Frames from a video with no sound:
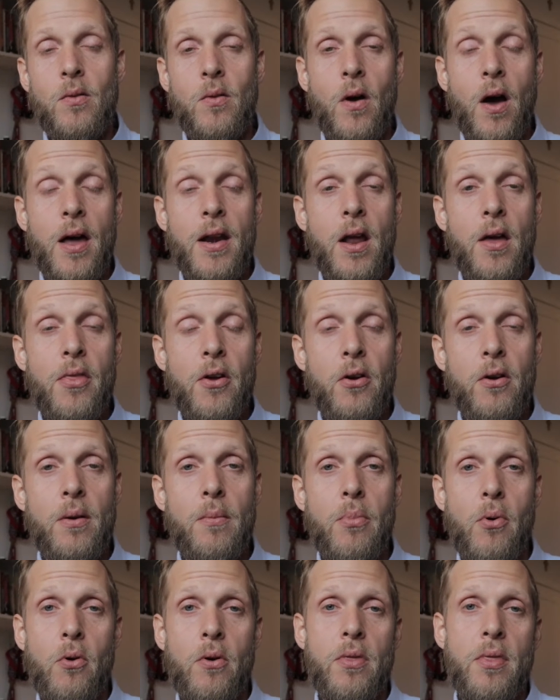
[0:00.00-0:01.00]
Another
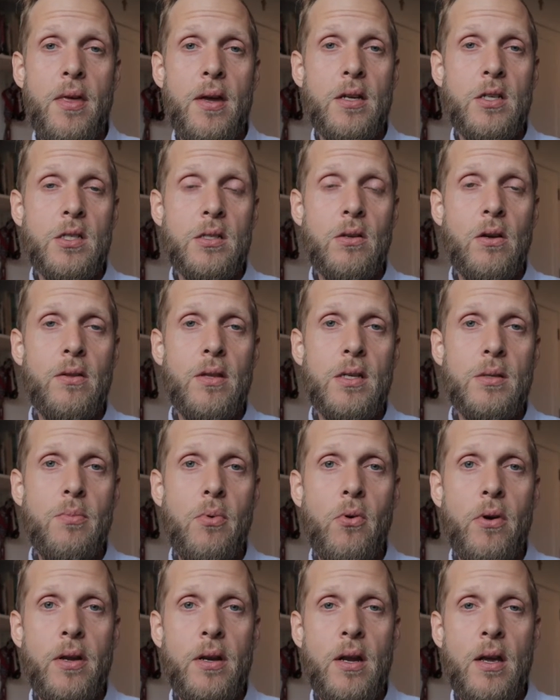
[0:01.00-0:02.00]
important thing just on this
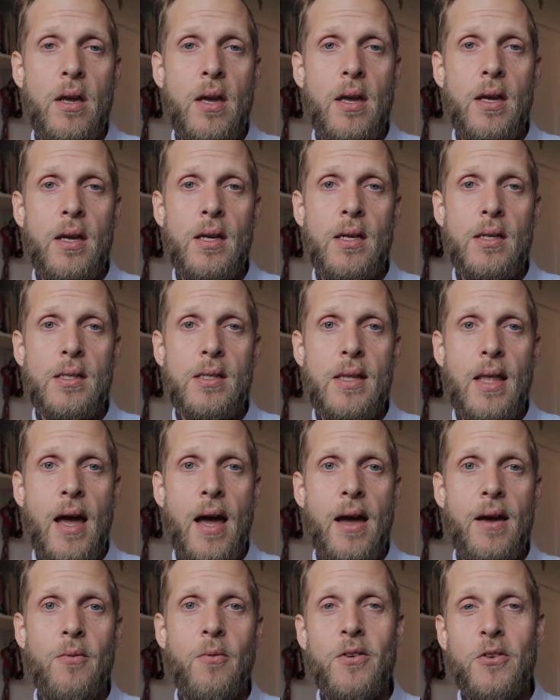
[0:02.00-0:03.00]
point is
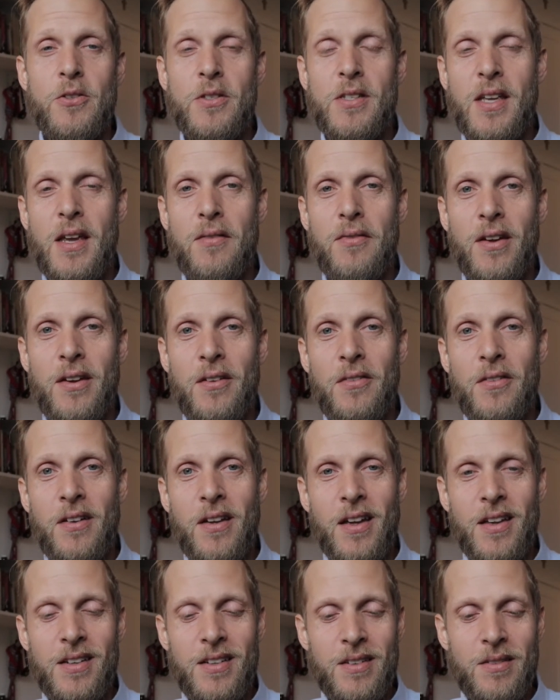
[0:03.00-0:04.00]
that when you're saving
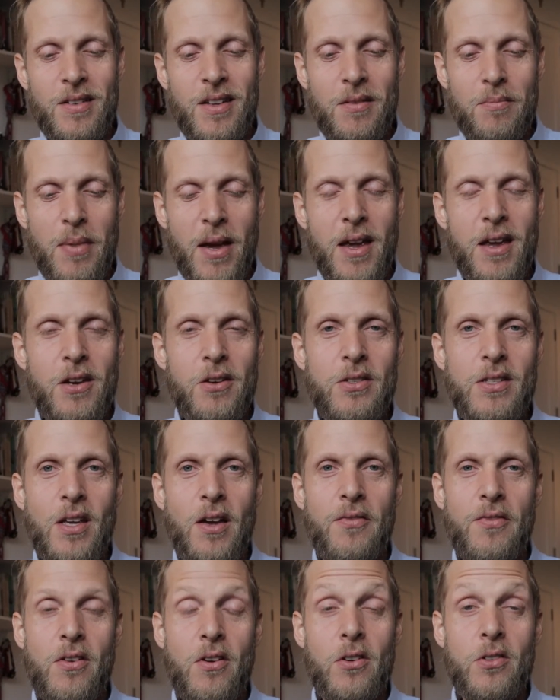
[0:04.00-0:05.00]
and paying
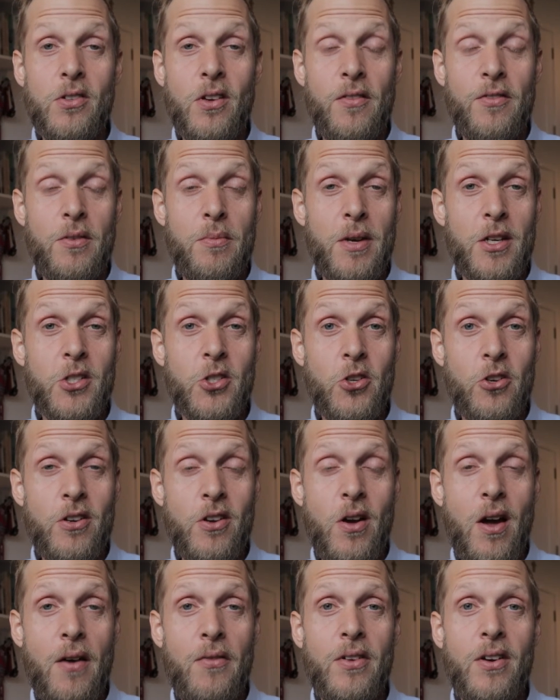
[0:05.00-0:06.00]
yourself, you also have to make sure you
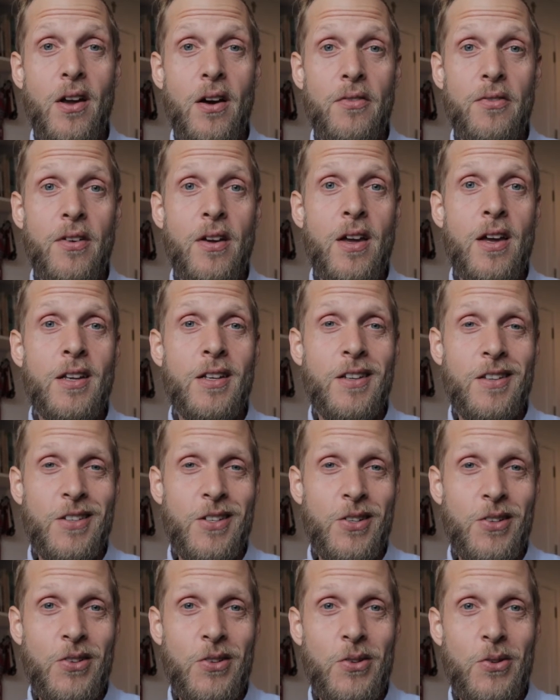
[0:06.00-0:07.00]
have enough
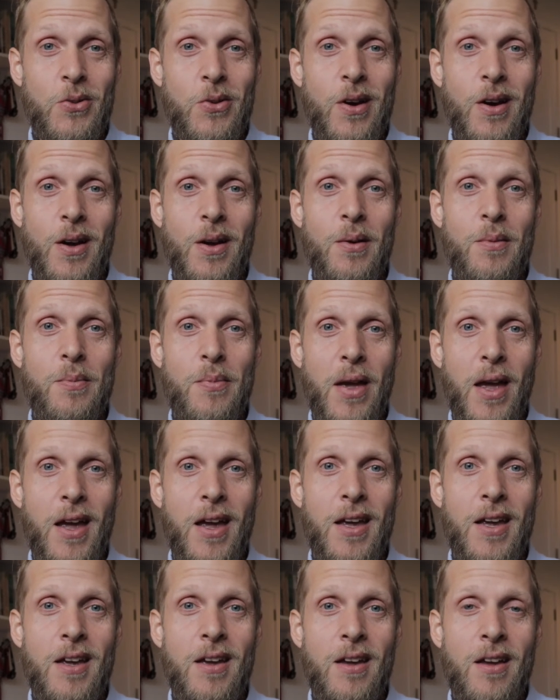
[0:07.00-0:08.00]
to
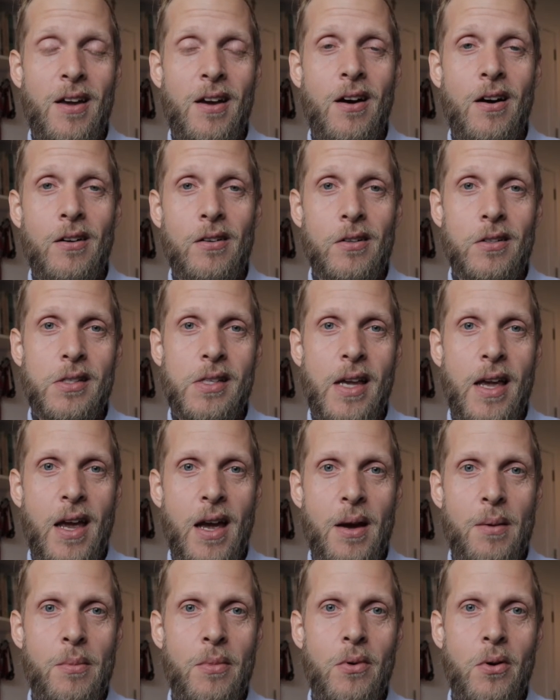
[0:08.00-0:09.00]
pay Uncle
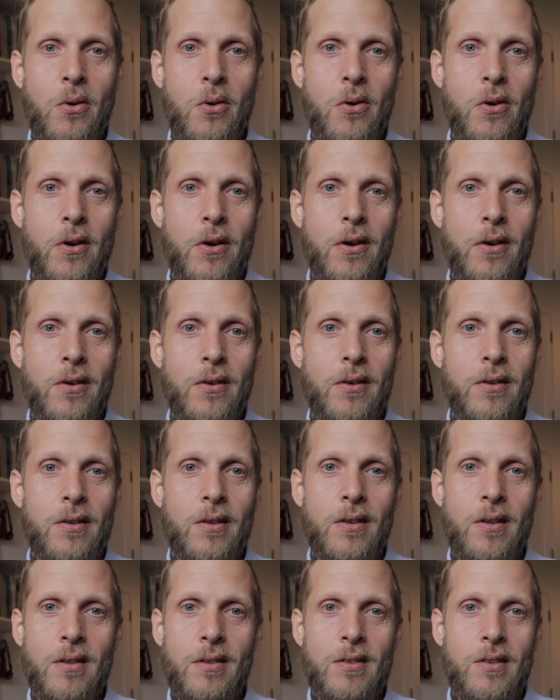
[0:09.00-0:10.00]
Sam or,
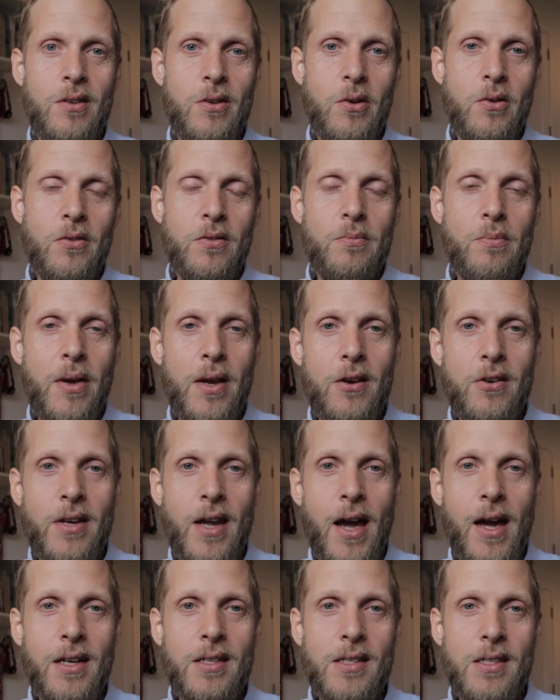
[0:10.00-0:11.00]
pay your
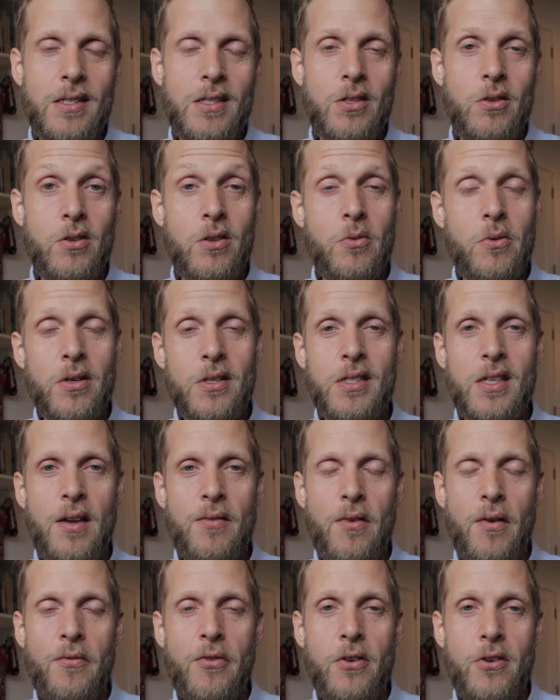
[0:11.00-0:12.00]
taxes. So you want to save
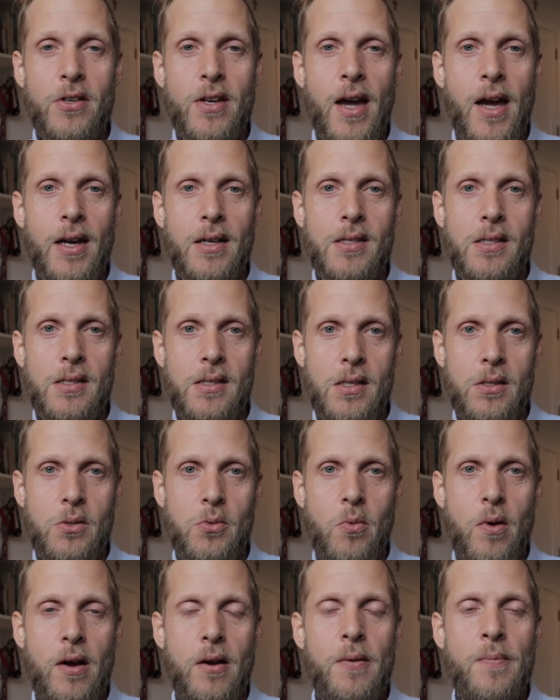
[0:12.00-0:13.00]
up for your taxes as
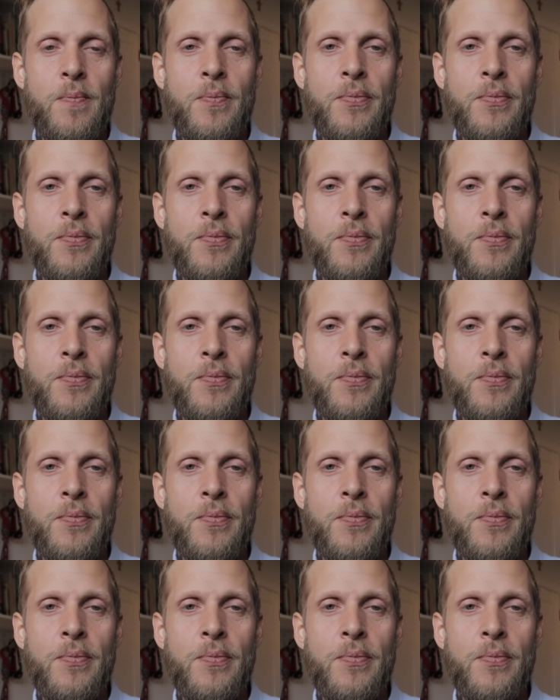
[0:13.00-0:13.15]
well.